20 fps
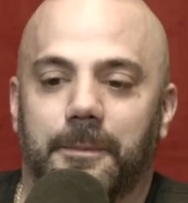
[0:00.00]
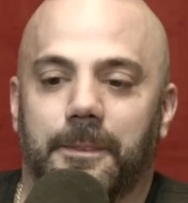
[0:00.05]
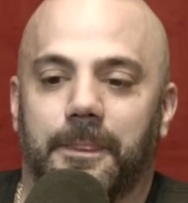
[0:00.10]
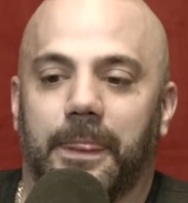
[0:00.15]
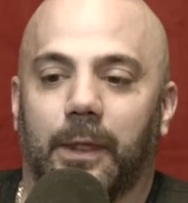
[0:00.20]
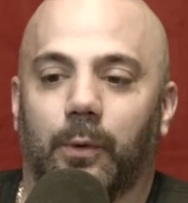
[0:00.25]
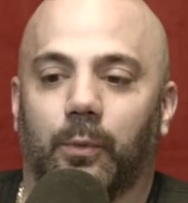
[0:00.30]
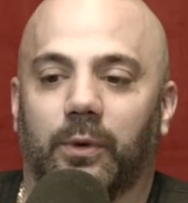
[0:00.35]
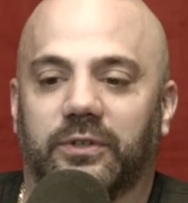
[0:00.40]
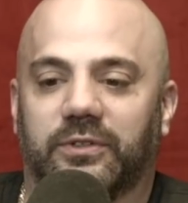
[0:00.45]

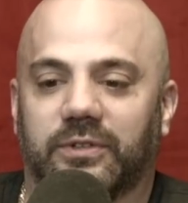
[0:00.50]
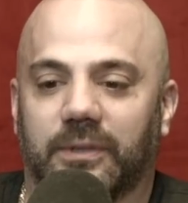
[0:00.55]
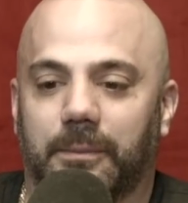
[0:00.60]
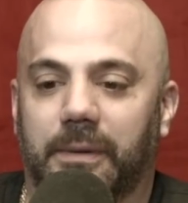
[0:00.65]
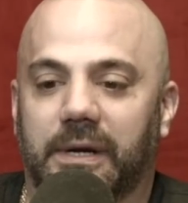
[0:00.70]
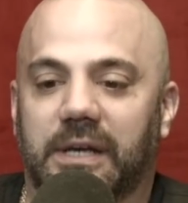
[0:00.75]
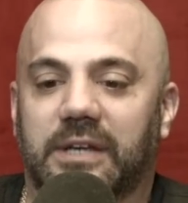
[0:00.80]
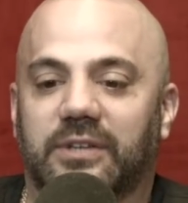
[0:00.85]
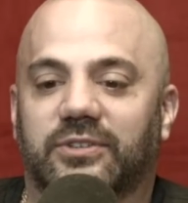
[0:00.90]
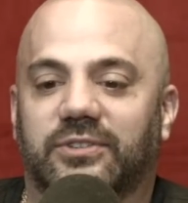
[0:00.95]
when
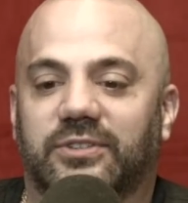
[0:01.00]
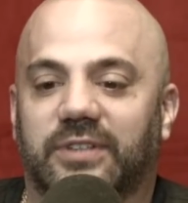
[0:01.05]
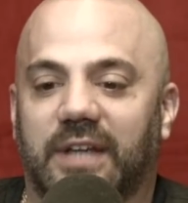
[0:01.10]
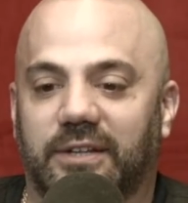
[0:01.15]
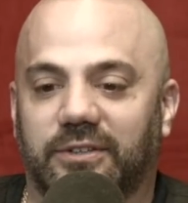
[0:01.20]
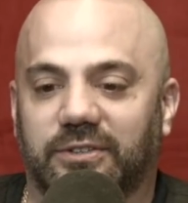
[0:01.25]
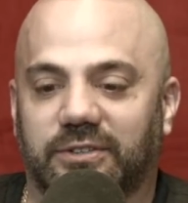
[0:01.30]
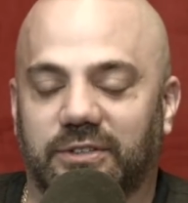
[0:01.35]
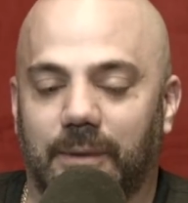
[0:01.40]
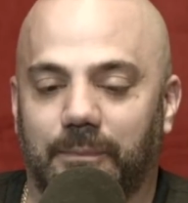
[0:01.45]
somebody
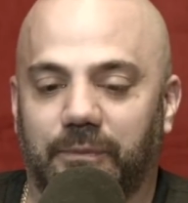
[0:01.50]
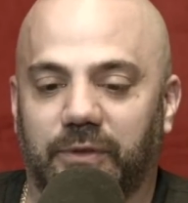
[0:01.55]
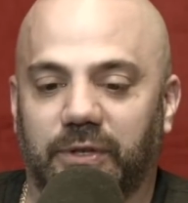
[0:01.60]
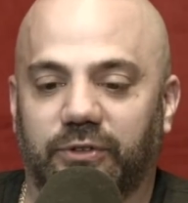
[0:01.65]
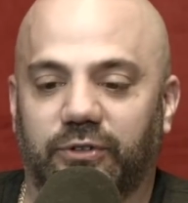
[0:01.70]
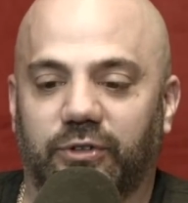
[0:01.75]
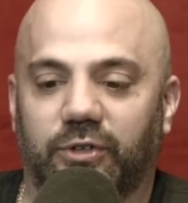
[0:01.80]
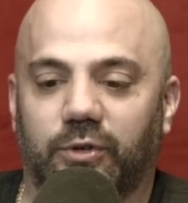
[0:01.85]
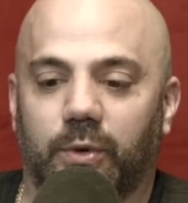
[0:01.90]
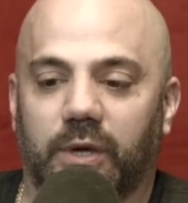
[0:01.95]
says something
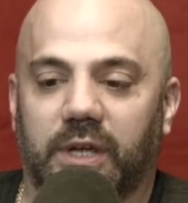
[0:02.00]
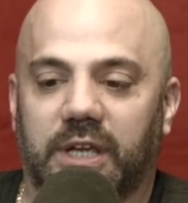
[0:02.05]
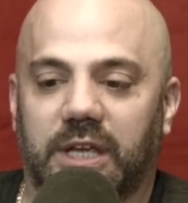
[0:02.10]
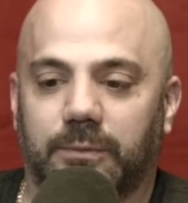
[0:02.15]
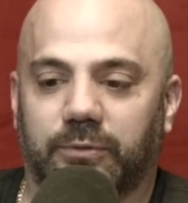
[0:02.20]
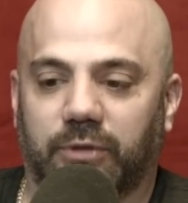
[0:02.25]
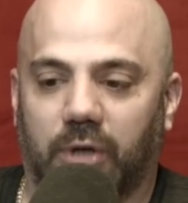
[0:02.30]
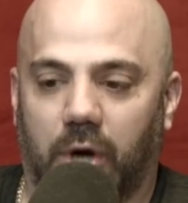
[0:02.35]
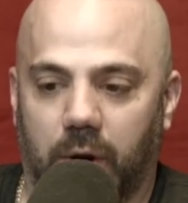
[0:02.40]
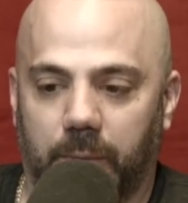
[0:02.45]
to you and
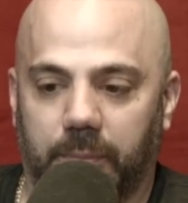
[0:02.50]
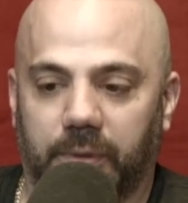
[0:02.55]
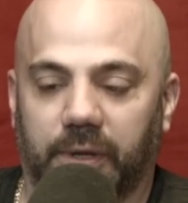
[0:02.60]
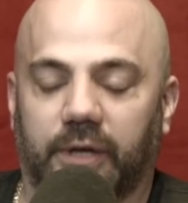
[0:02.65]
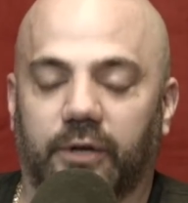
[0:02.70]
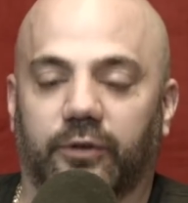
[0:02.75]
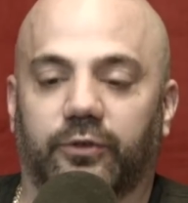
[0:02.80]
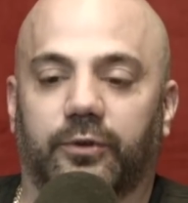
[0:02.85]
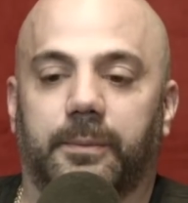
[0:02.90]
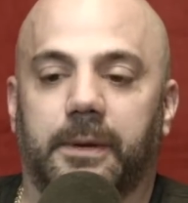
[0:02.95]
keeps harping,
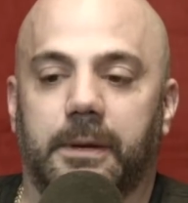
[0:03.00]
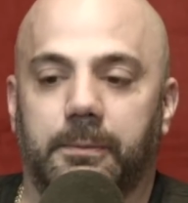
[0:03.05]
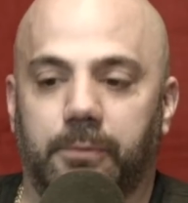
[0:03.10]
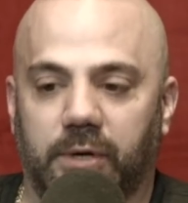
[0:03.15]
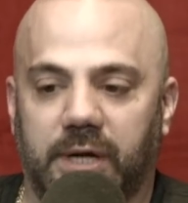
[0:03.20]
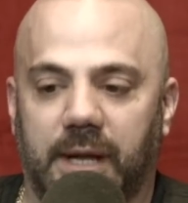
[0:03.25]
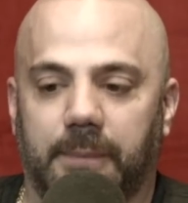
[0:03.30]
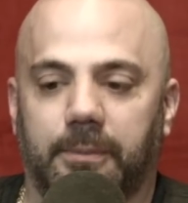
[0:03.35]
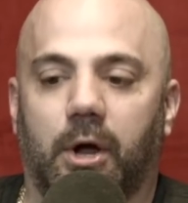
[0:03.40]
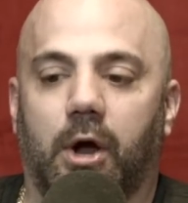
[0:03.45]
because people
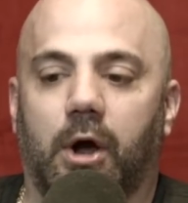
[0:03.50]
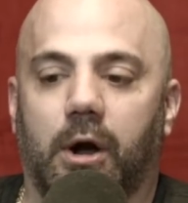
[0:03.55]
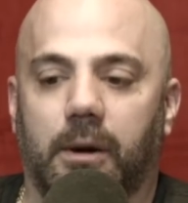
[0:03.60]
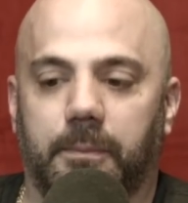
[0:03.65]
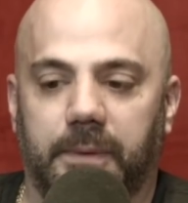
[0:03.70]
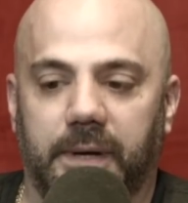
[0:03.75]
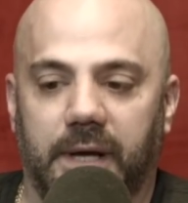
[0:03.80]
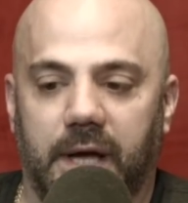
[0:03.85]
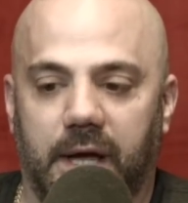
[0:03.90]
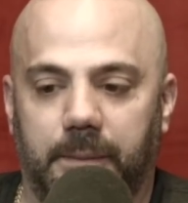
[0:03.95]
kept
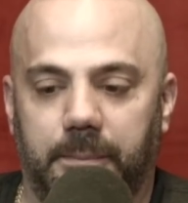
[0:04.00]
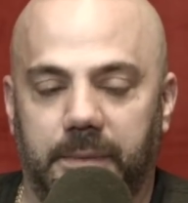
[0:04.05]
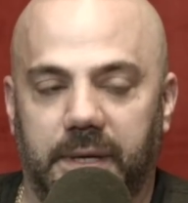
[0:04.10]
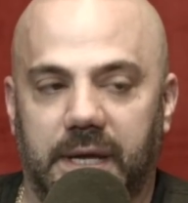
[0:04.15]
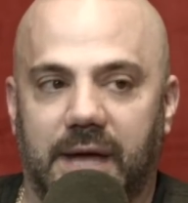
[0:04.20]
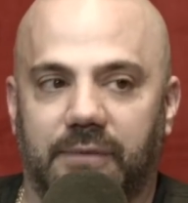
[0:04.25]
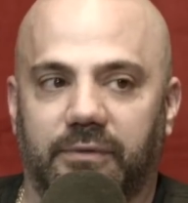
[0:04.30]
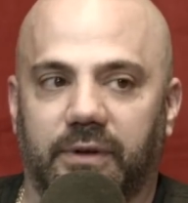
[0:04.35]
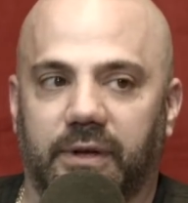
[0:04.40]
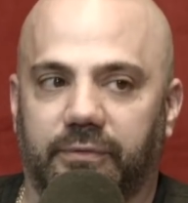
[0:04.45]
harping on me
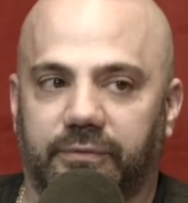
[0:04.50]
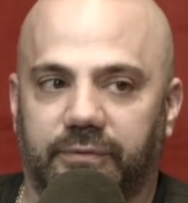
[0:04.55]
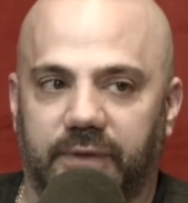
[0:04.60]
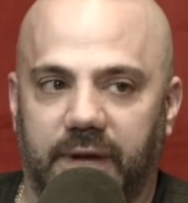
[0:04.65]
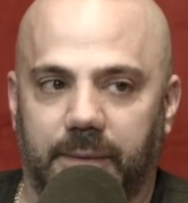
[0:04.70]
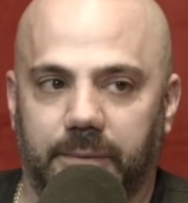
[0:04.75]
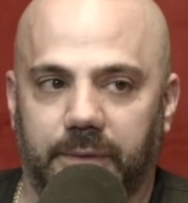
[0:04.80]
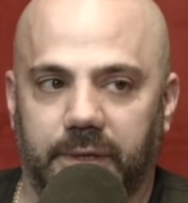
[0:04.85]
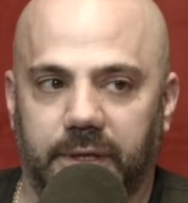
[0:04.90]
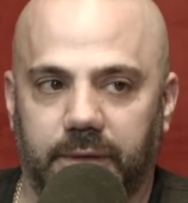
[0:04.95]
having a
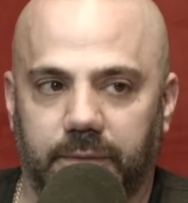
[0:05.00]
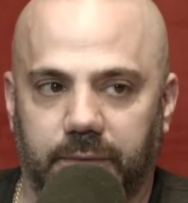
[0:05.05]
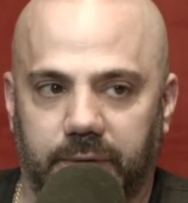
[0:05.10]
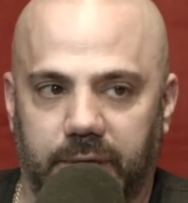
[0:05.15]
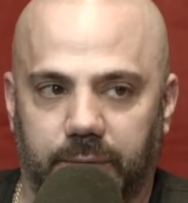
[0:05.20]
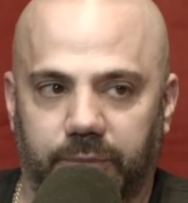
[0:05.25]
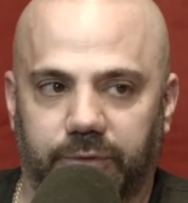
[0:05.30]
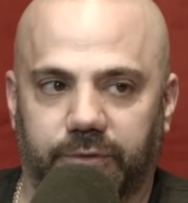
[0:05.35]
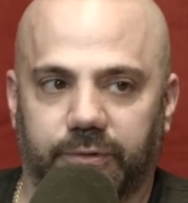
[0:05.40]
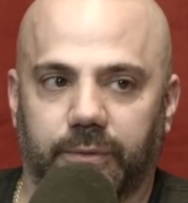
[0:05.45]
family when I
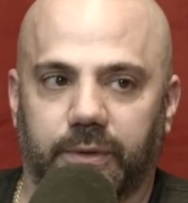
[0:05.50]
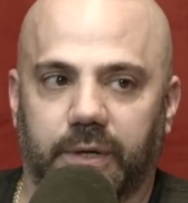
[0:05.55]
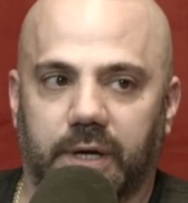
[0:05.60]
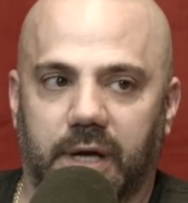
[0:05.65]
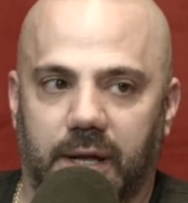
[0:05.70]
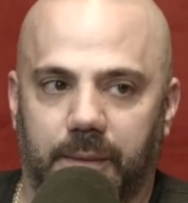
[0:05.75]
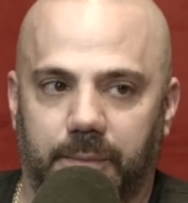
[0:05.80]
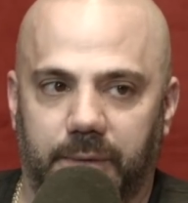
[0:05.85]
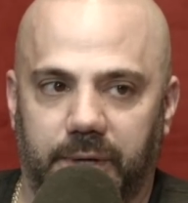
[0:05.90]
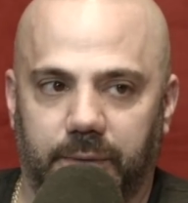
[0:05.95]
was doing
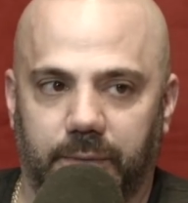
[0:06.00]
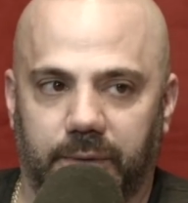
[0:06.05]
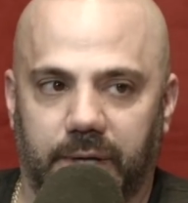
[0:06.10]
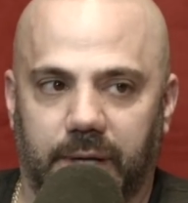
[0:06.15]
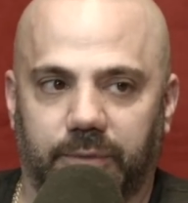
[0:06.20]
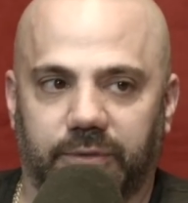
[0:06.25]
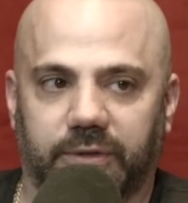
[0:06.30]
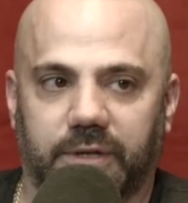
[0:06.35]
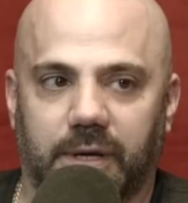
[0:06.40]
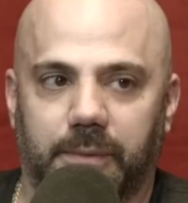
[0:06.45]
comedy, when I
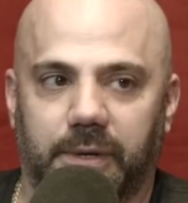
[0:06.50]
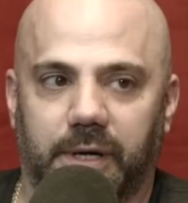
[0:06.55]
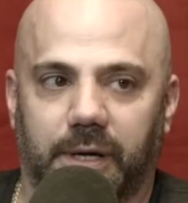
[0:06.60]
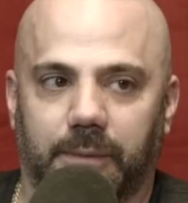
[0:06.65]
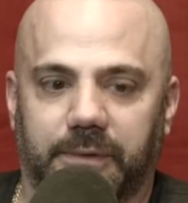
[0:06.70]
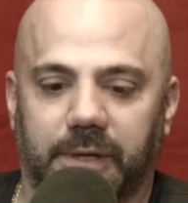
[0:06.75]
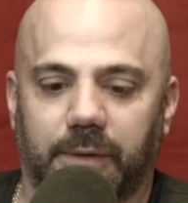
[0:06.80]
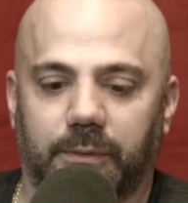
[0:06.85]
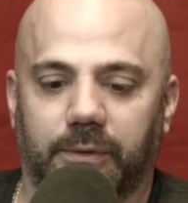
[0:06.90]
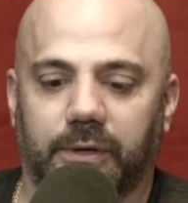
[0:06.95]
was coming
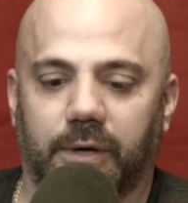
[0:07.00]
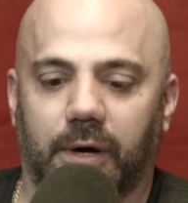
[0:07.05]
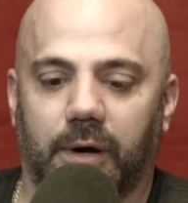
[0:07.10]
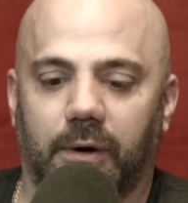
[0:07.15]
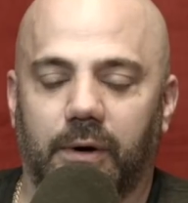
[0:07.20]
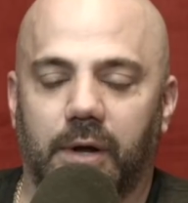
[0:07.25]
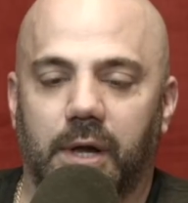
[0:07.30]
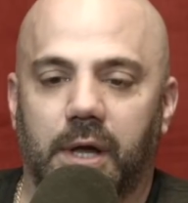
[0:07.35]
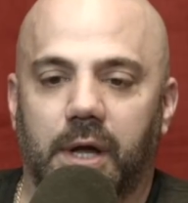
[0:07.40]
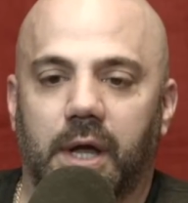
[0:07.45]
up, they would go,
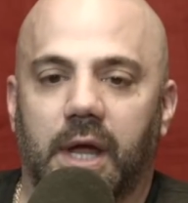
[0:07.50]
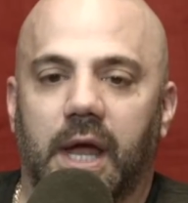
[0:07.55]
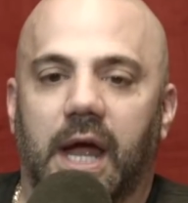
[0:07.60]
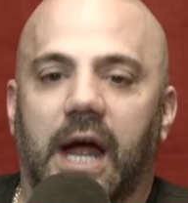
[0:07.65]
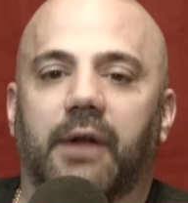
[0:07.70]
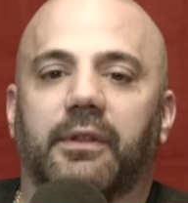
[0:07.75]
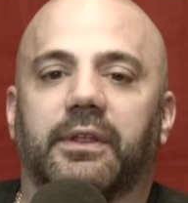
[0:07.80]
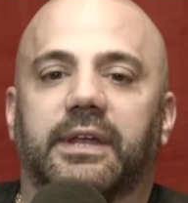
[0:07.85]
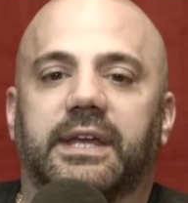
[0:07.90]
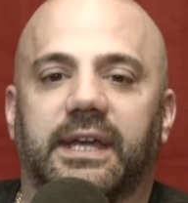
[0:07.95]
how
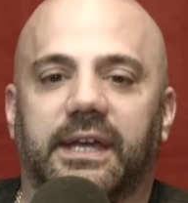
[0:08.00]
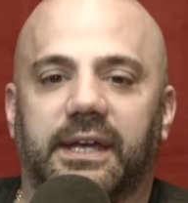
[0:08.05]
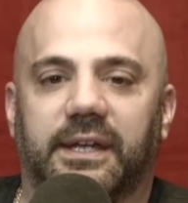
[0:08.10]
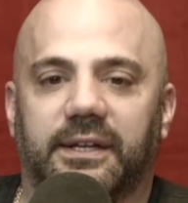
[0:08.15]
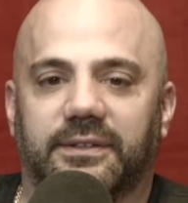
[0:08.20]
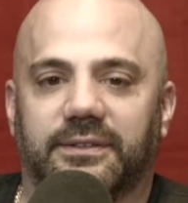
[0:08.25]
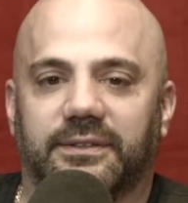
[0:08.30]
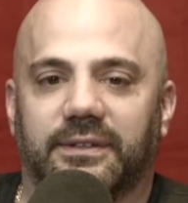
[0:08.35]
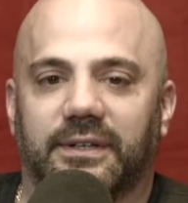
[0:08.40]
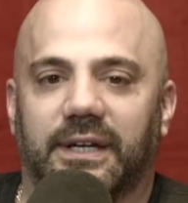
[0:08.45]
are the
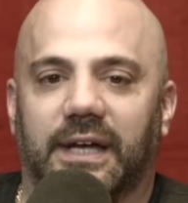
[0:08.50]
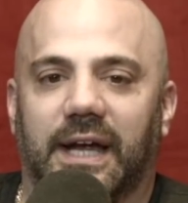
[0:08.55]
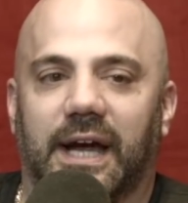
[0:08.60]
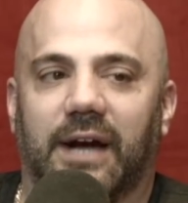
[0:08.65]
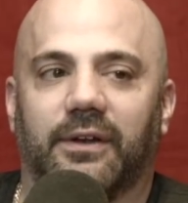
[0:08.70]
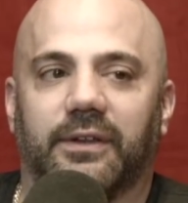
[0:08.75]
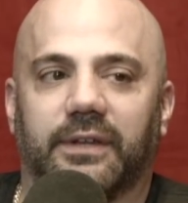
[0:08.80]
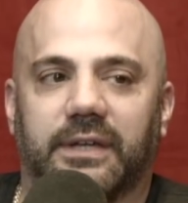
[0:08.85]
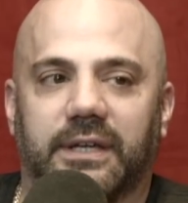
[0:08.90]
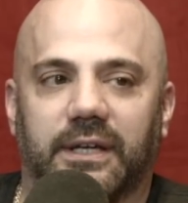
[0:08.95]
kids? How
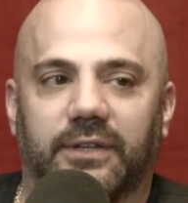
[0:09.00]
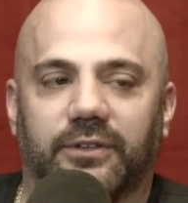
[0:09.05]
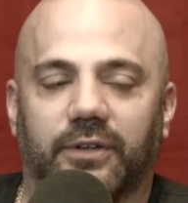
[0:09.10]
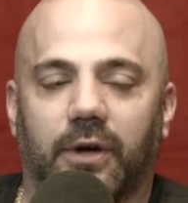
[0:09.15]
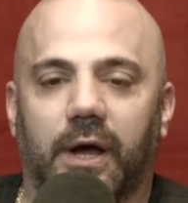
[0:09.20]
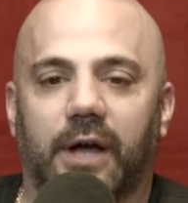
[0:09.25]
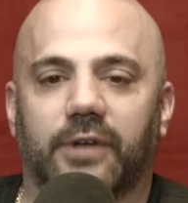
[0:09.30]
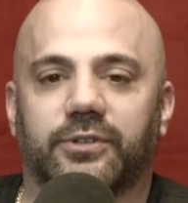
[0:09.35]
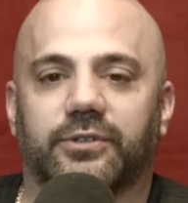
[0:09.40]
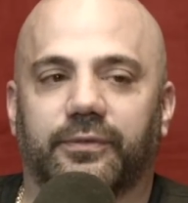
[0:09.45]
are the kids? Oh,
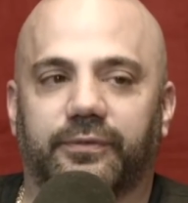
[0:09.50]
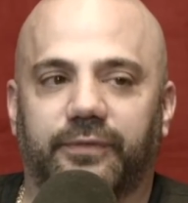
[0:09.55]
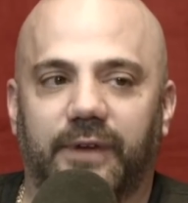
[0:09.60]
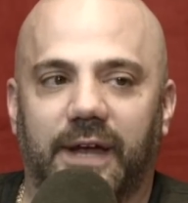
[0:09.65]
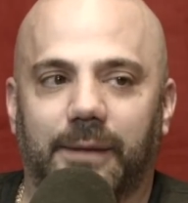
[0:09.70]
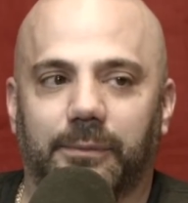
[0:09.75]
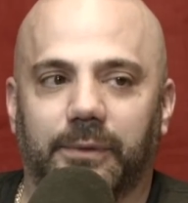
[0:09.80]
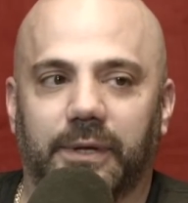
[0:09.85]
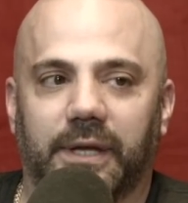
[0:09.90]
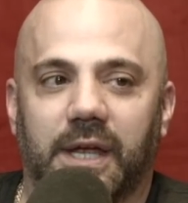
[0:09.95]
how's your
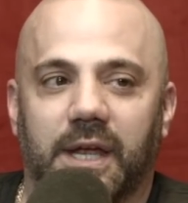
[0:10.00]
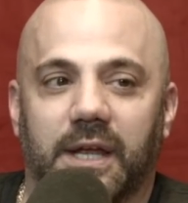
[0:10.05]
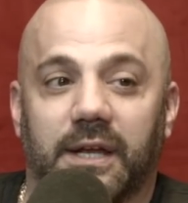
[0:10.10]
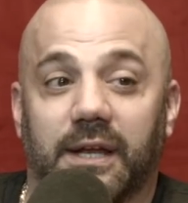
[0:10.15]
family?